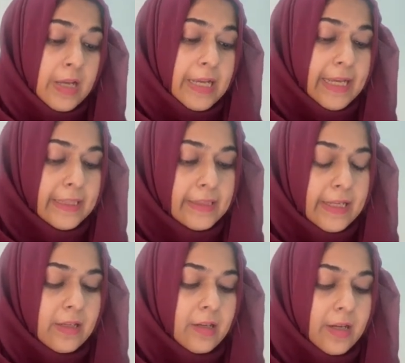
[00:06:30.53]
and
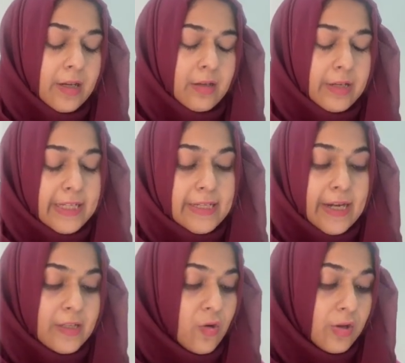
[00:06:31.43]
then uh, it
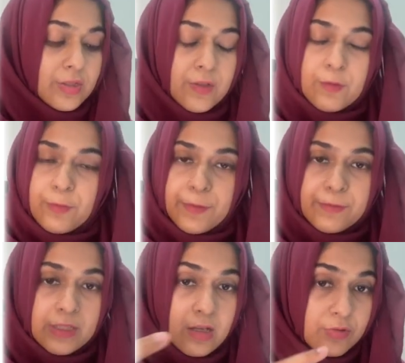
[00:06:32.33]
had a cost of
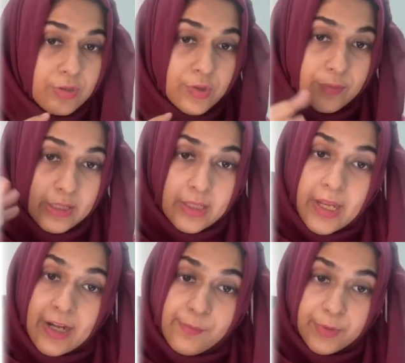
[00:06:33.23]
250,000 so when
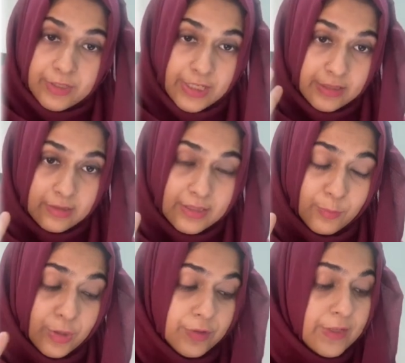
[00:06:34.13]
they had purchased
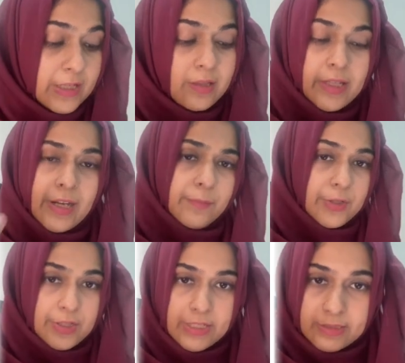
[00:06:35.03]
this motor vehicle they had
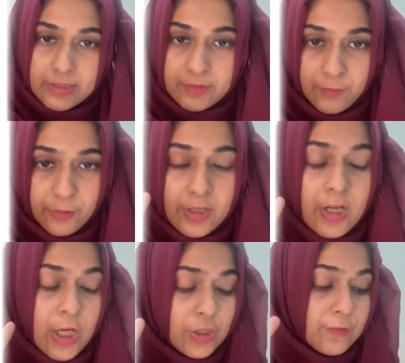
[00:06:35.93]
purchased it for
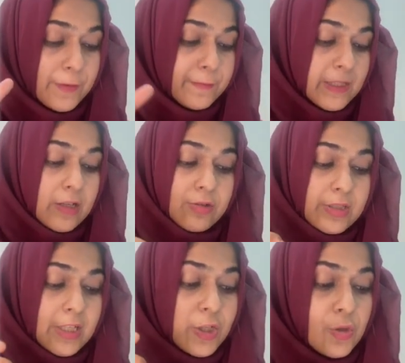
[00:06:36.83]

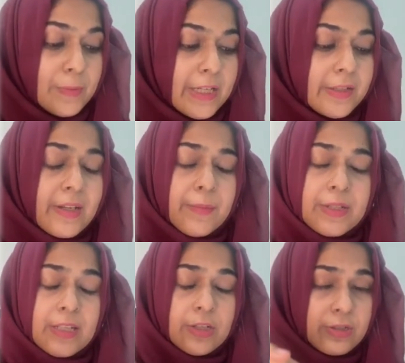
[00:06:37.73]
250,000 accumulated
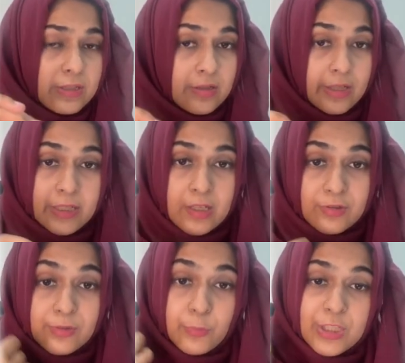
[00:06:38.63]
depreciation is
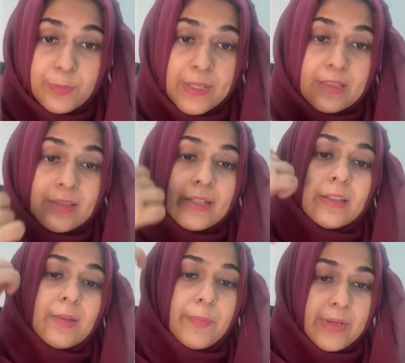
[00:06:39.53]
30,000 which means that
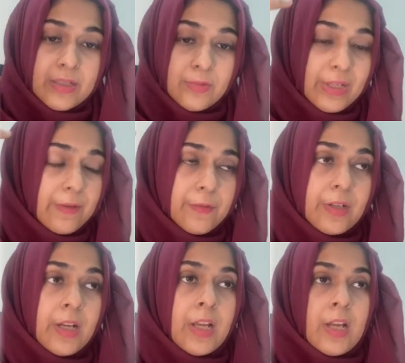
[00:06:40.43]
in the past
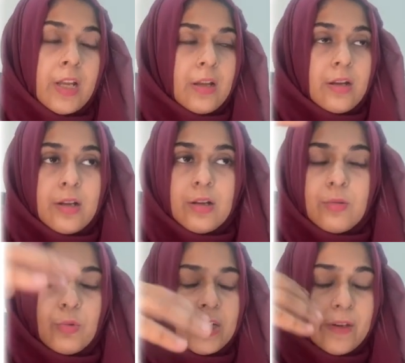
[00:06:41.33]
whenever
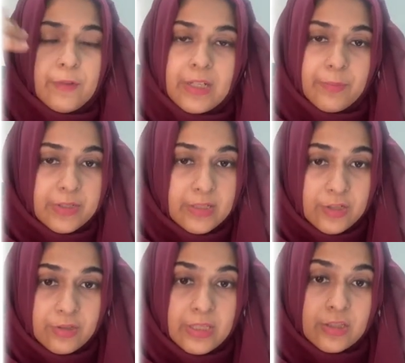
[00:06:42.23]
uh, whatever
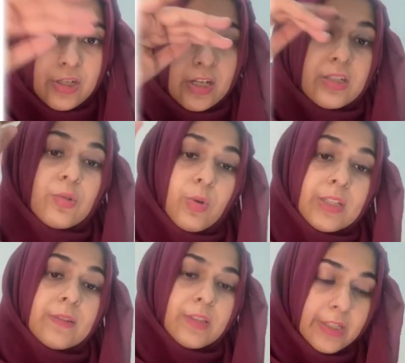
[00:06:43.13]
depreciation they charged
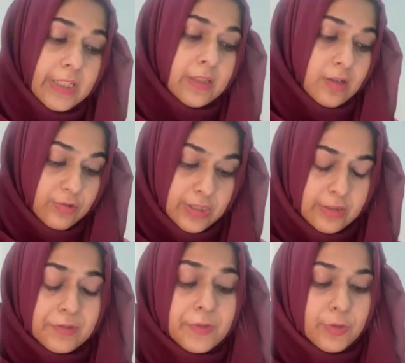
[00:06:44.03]
was
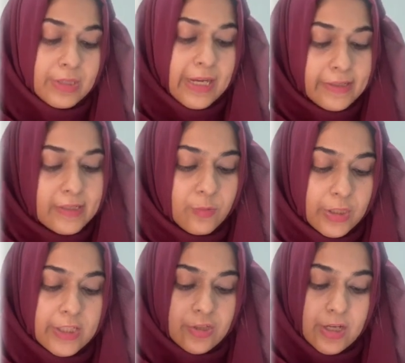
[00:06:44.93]
30,000 so that is
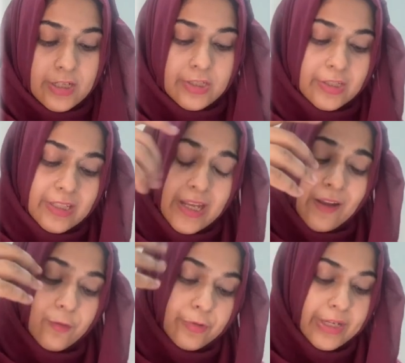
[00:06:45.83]
what they charged they
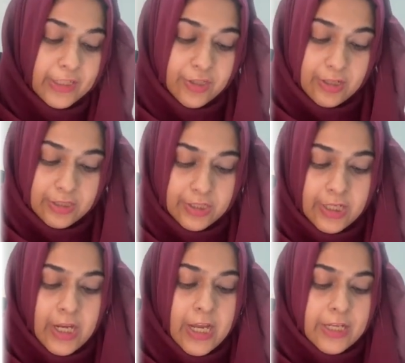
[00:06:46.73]
have already
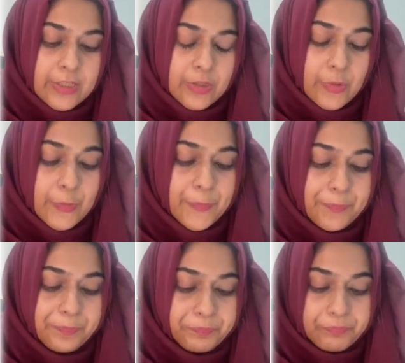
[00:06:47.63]
charged
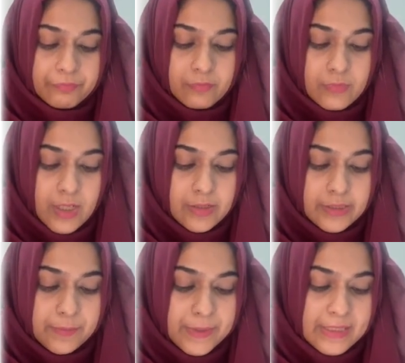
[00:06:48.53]
so
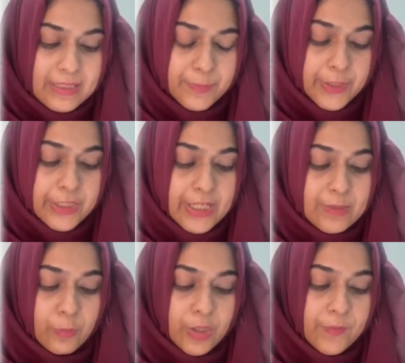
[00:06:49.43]
the business
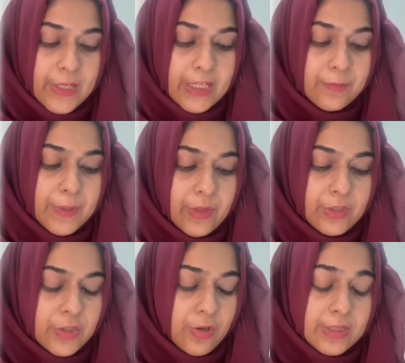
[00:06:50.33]
purchased motor vehicle B,
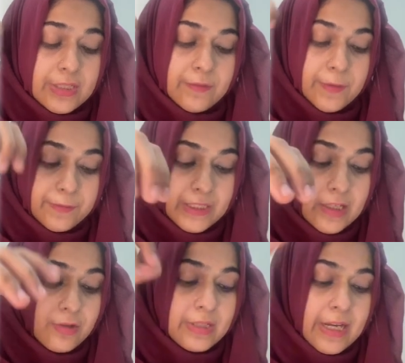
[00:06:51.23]
which costed
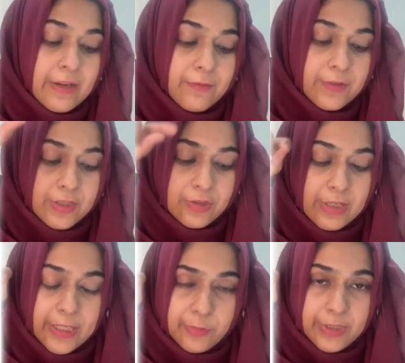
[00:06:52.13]
50,000 at 1st
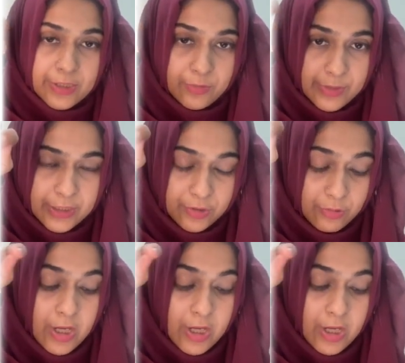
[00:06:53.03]
July 2022.